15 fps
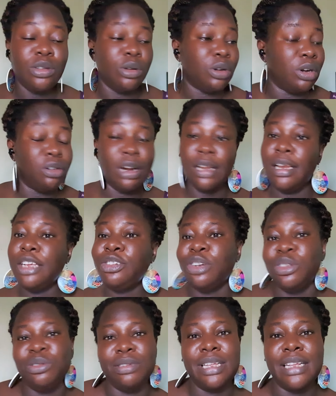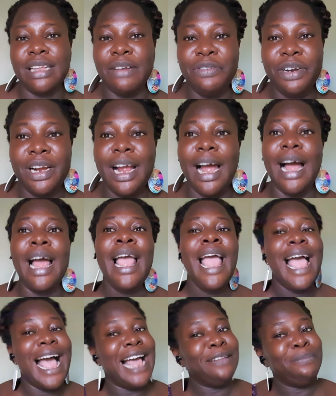So congratulations to South Africa
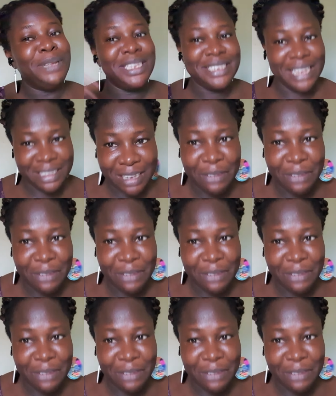and Miss South